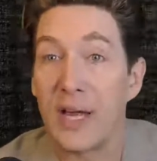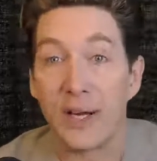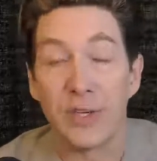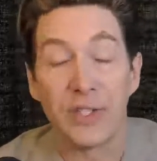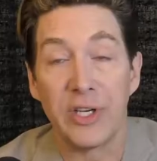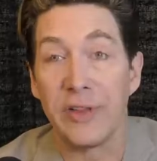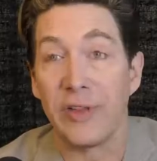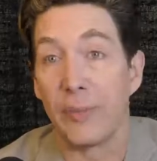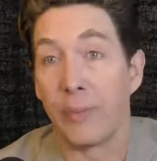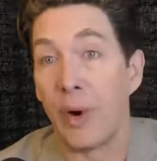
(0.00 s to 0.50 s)

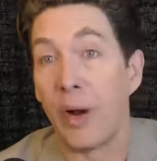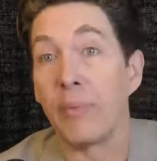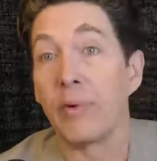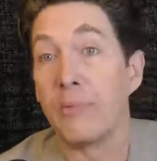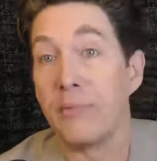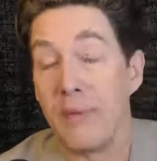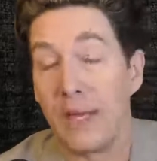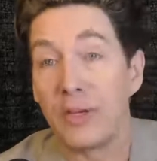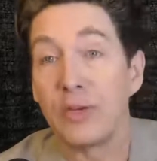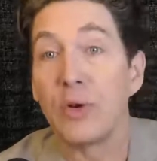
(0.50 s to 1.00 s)
Actually, they're probably
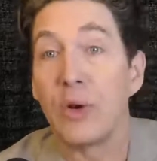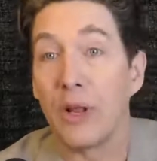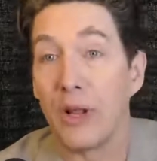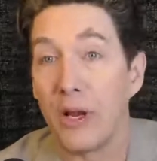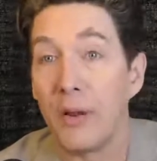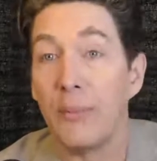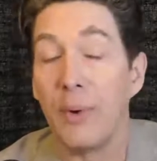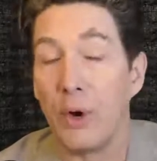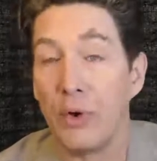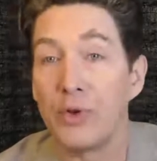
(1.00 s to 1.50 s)
mental
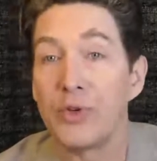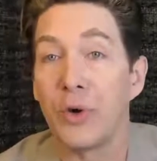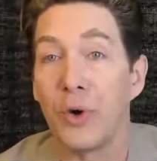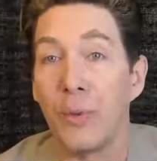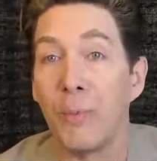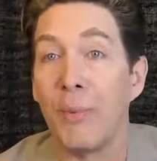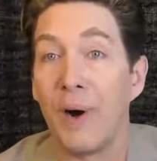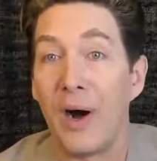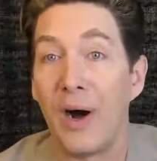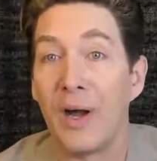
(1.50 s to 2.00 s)
and
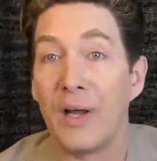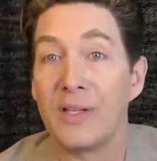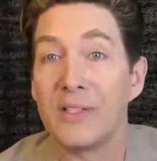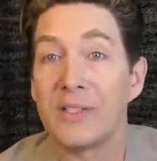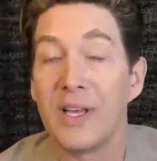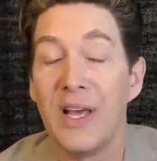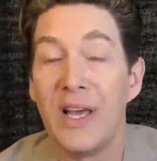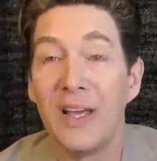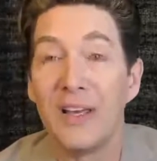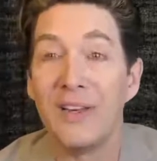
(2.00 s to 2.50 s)
emotional bonds,